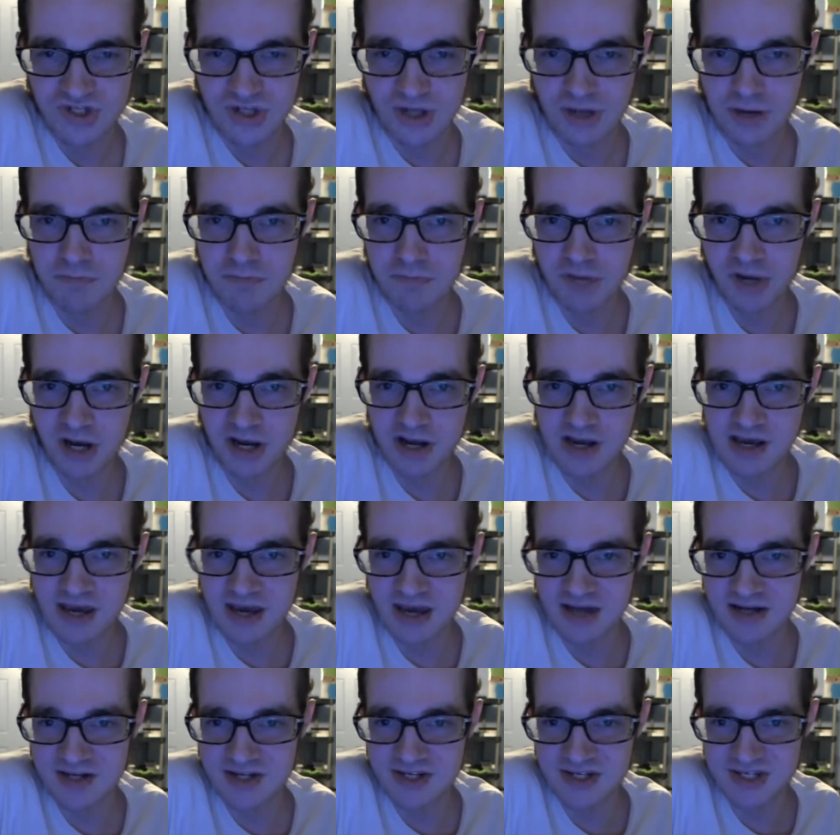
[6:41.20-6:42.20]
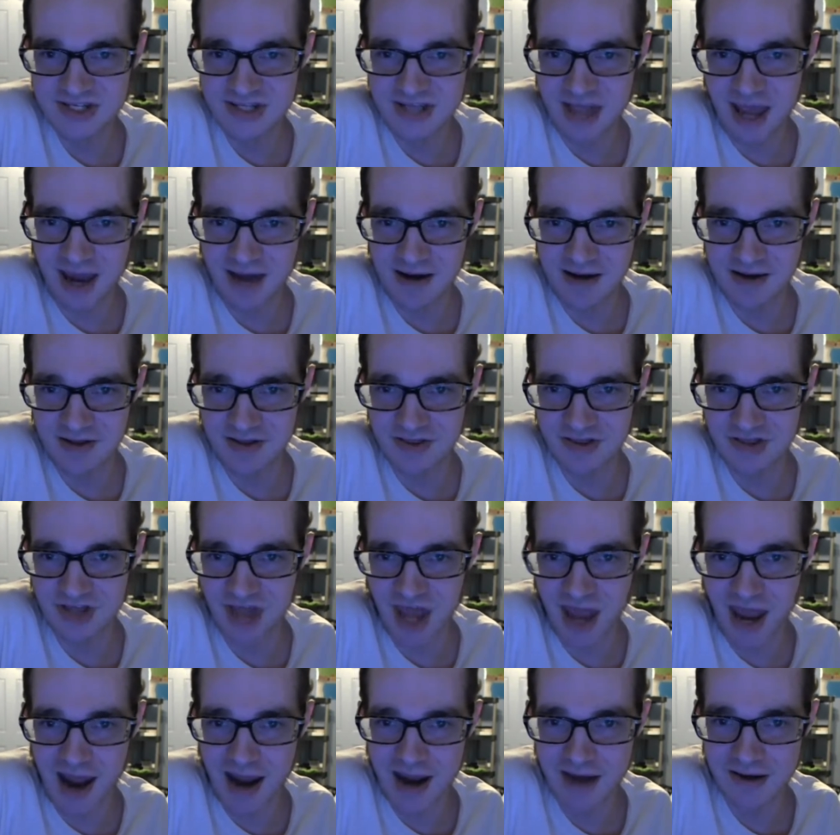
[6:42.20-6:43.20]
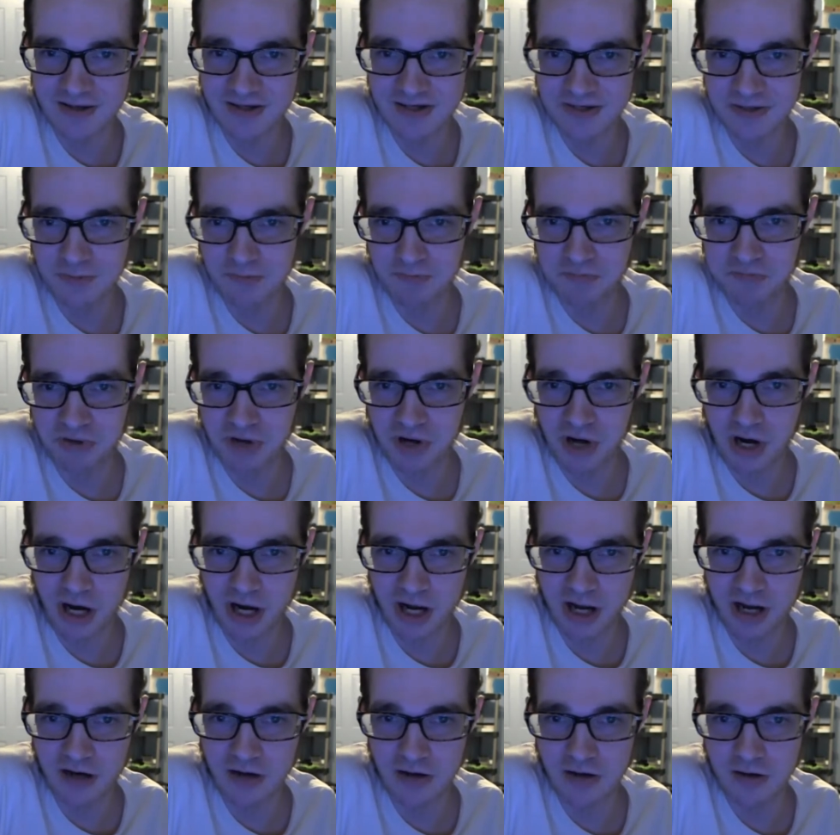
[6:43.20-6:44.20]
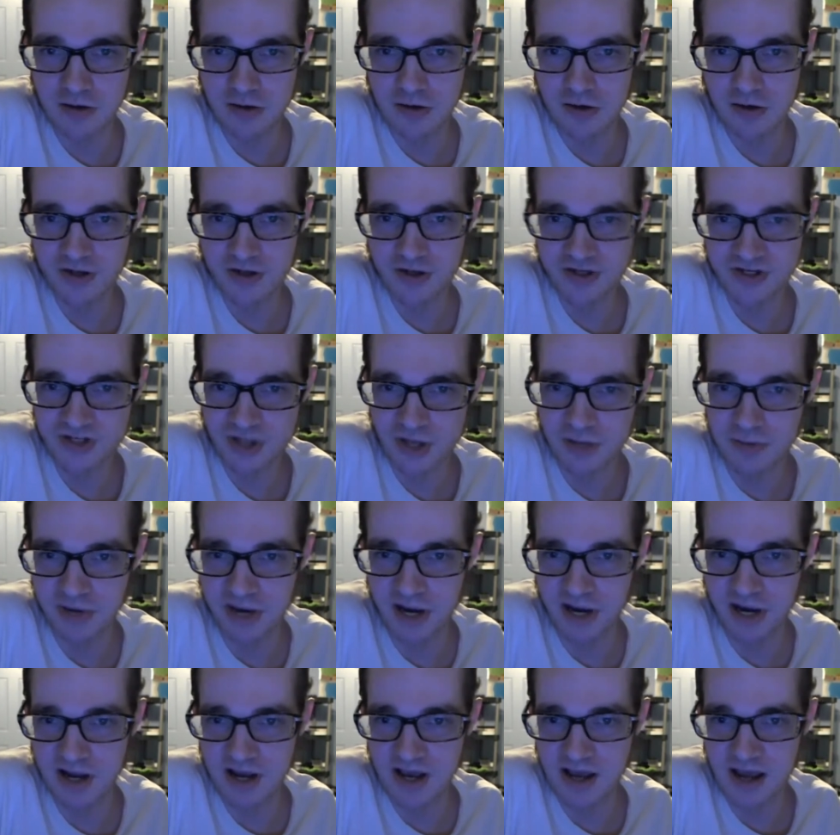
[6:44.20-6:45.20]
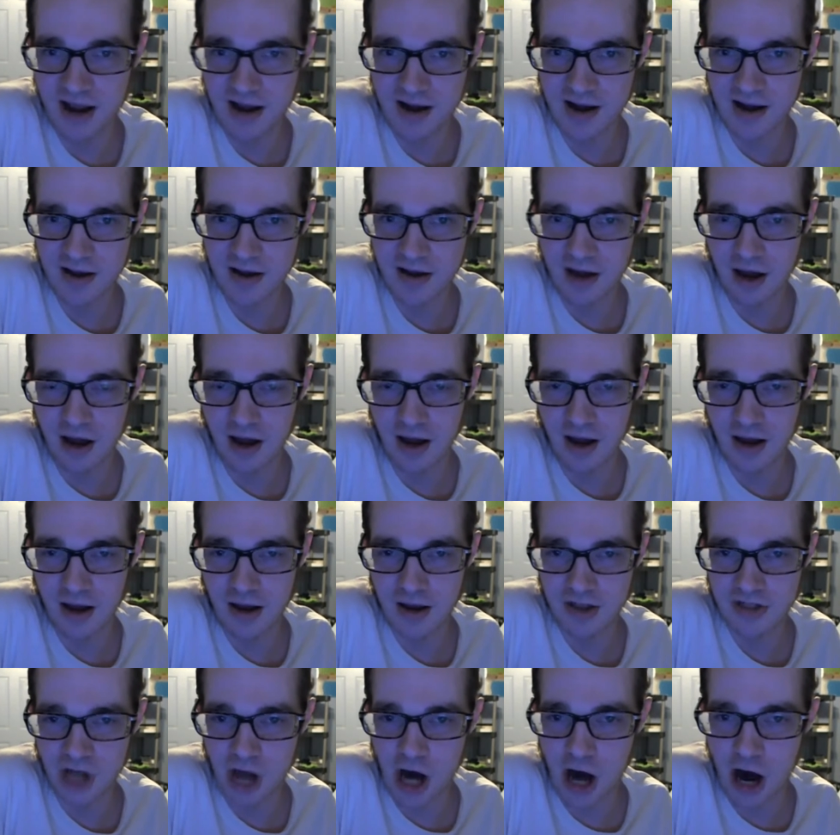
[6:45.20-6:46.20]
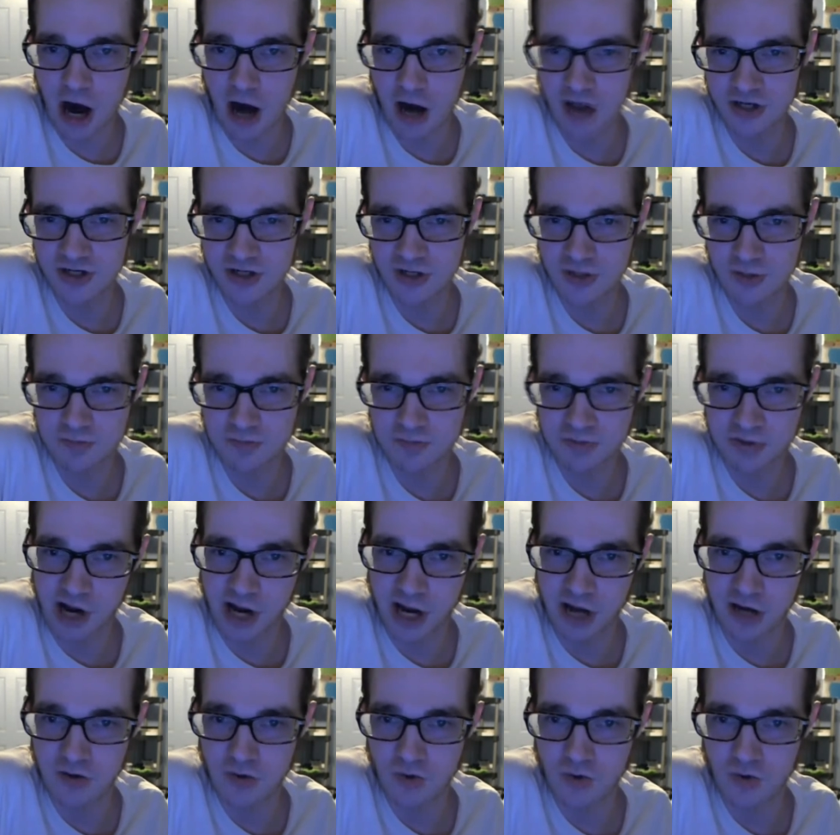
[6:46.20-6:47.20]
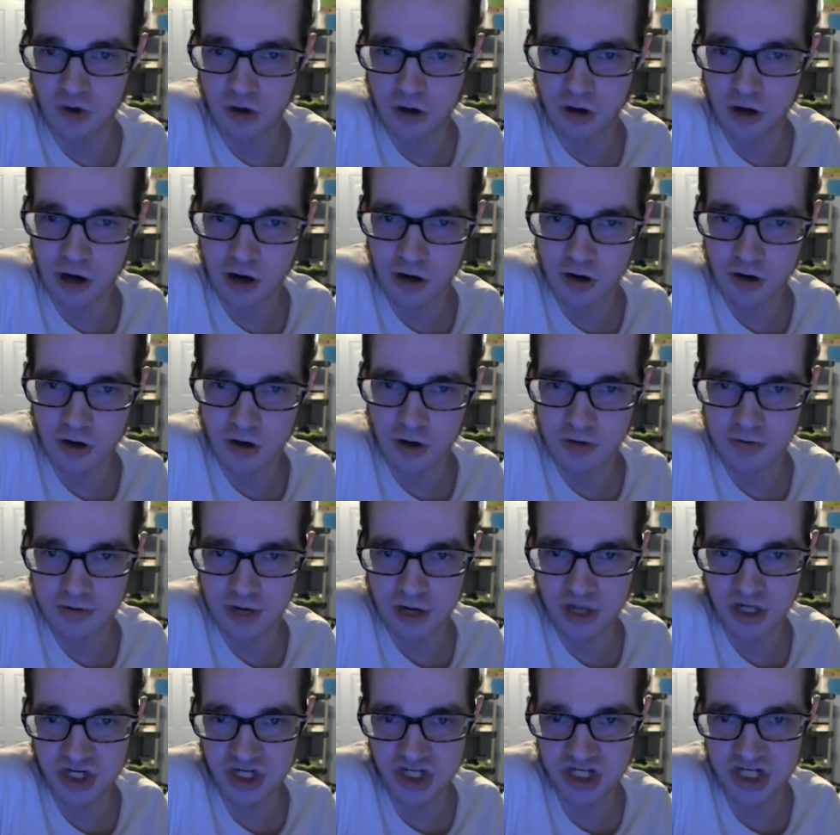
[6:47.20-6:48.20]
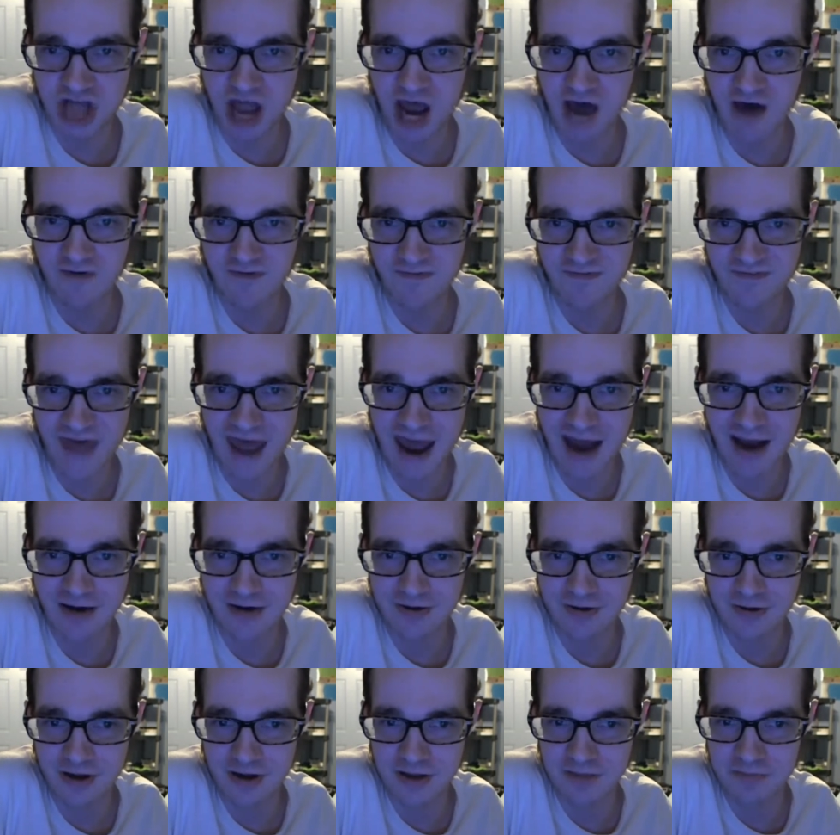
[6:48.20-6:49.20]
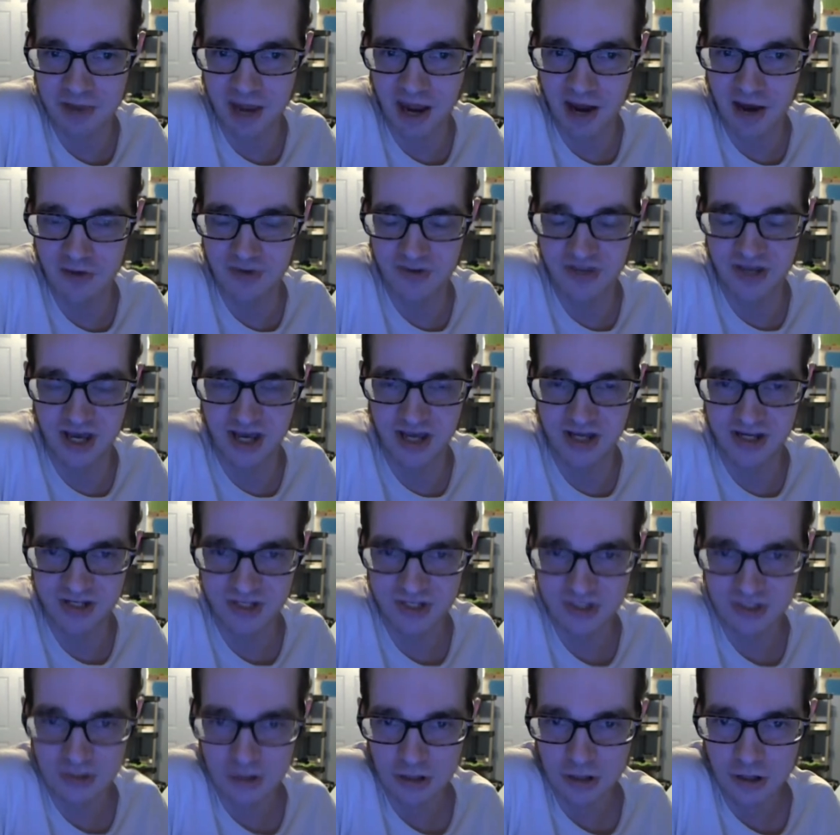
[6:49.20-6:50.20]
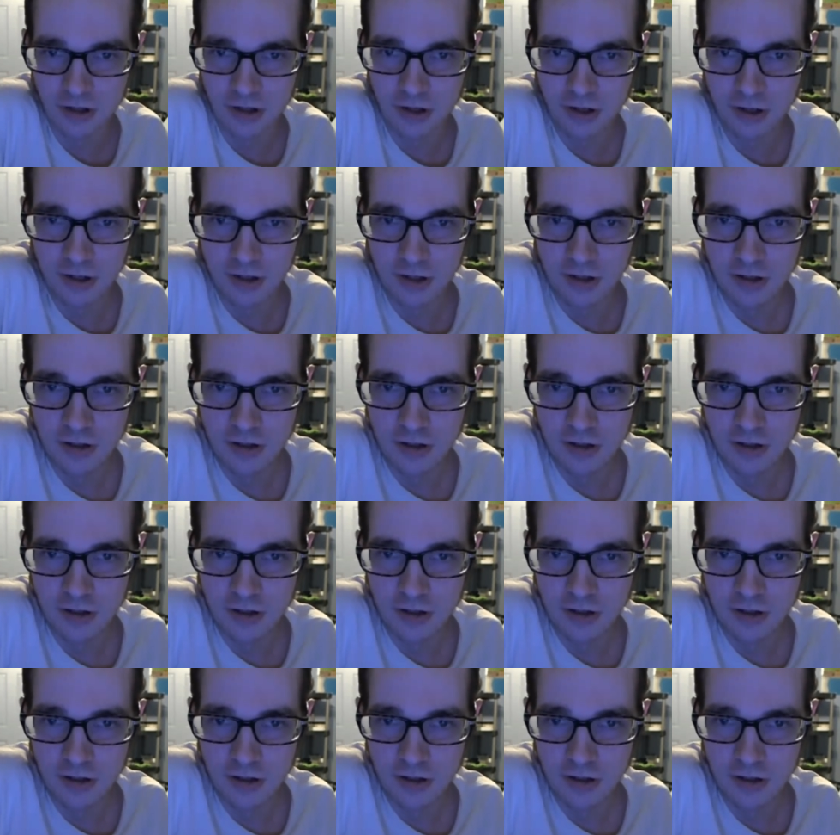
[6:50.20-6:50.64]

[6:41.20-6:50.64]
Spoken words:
somebody had said that somebody had talked to Brian Ward over at Shout Factory about this.